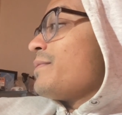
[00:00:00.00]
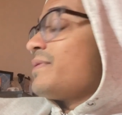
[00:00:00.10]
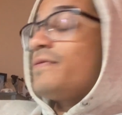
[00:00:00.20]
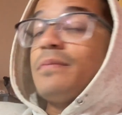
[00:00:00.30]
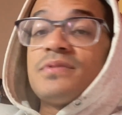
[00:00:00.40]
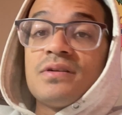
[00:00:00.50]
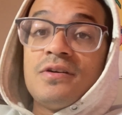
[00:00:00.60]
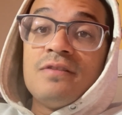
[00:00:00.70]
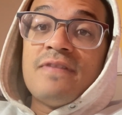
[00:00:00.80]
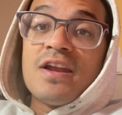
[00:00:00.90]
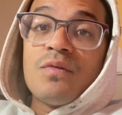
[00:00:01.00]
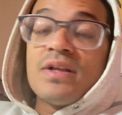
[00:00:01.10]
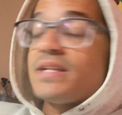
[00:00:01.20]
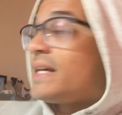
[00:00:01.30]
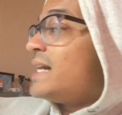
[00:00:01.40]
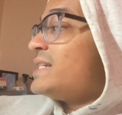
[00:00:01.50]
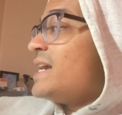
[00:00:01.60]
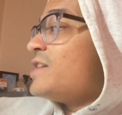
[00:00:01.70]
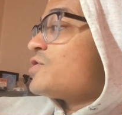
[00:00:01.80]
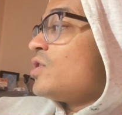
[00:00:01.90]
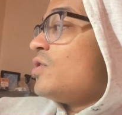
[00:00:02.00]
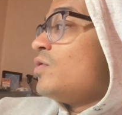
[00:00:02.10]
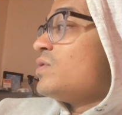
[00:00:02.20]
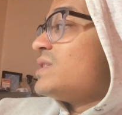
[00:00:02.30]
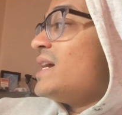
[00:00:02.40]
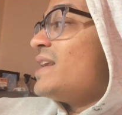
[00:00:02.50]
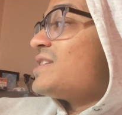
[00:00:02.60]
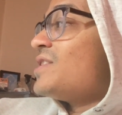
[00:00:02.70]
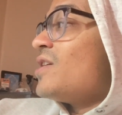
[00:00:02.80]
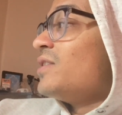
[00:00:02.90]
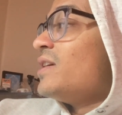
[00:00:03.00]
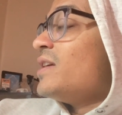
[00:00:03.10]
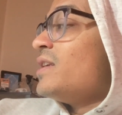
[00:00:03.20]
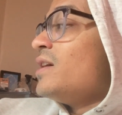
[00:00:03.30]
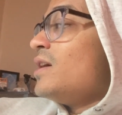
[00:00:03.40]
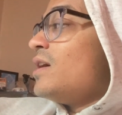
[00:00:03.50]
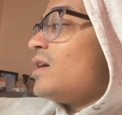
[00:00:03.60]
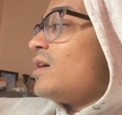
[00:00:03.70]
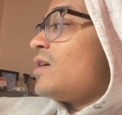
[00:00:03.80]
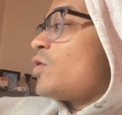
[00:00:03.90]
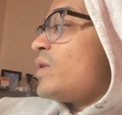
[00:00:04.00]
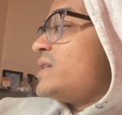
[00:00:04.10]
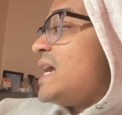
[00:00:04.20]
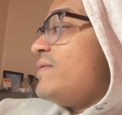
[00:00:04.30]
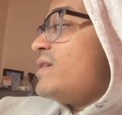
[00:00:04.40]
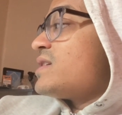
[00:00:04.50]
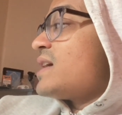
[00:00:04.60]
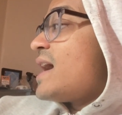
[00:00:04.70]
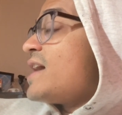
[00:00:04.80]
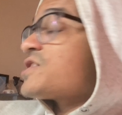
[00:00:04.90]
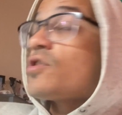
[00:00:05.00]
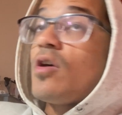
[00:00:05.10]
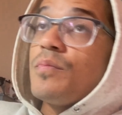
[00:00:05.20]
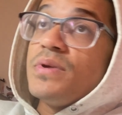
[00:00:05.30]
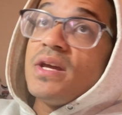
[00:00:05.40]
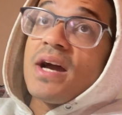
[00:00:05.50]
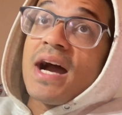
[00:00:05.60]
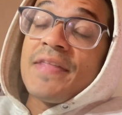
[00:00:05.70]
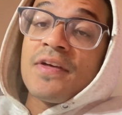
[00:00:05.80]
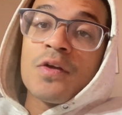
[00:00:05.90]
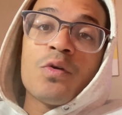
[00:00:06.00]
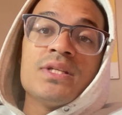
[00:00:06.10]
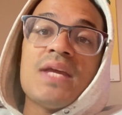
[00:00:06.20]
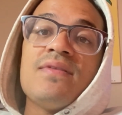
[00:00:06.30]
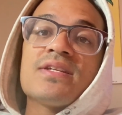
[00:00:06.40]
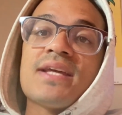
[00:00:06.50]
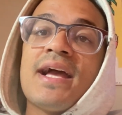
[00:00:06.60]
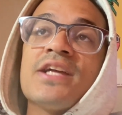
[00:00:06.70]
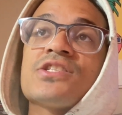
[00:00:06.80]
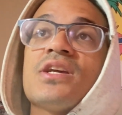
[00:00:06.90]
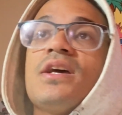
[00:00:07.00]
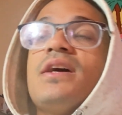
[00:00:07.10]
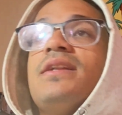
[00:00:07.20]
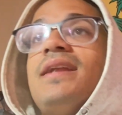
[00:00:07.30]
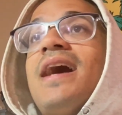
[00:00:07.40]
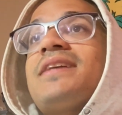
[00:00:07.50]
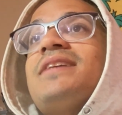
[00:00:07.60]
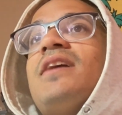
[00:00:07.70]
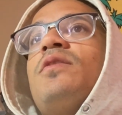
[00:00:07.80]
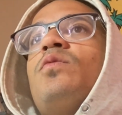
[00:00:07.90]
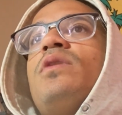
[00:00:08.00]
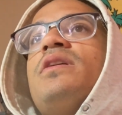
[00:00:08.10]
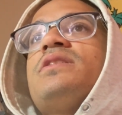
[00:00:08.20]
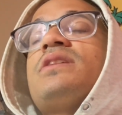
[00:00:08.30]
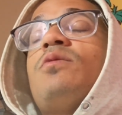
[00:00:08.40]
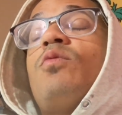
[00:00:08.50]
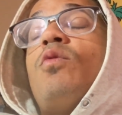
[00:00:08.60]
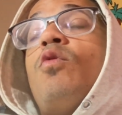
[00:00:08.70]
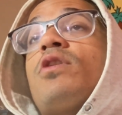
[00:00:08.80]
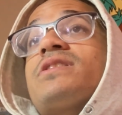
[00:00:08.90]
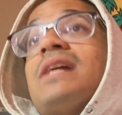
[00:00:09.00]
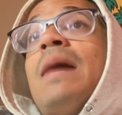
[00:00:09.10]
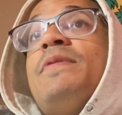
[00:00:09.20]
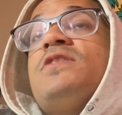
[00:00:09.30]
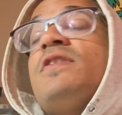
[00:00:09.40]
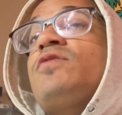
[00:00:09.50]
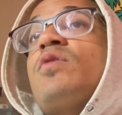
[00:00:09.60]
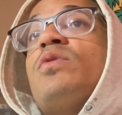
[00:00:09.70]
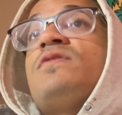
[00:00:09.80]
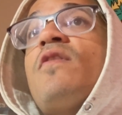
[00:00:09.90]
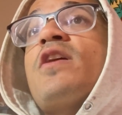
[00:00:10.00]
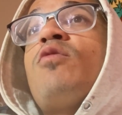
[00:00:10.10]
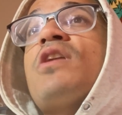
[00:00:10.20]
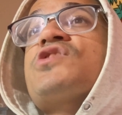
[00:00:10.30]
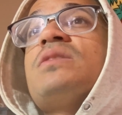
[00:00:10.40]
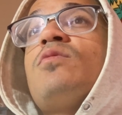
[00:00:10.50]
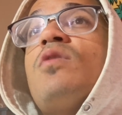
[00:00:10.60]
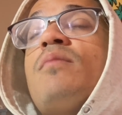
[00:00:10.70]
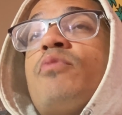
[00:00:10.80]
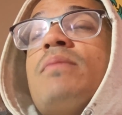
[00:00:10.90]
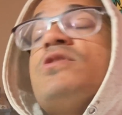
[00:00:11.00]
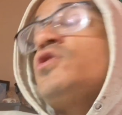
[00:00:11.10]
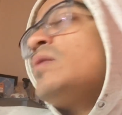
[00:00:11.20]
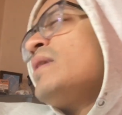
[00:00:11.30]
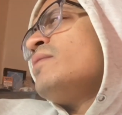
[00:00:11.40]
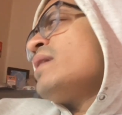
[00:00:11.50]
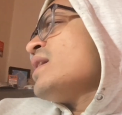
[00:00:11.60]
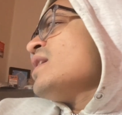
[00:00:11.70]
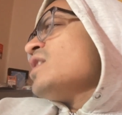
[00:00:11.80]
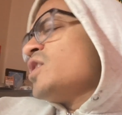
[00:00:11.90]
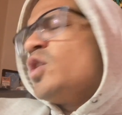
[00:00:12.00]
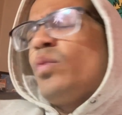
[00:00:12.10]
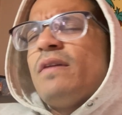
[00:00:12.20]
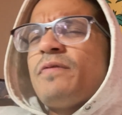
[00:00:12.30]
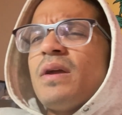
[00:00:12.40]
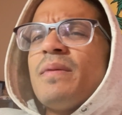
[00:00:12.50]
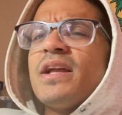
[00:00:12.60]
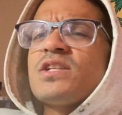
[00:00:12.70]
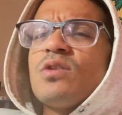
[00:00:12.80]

from to good veterans like Isaiah Jones, Dennis Duglin, Quantavious Cash, albeit I thought the Quantavious Cash knockdown was or stoppage victory was very questionable and premature. But anyway, good win for him against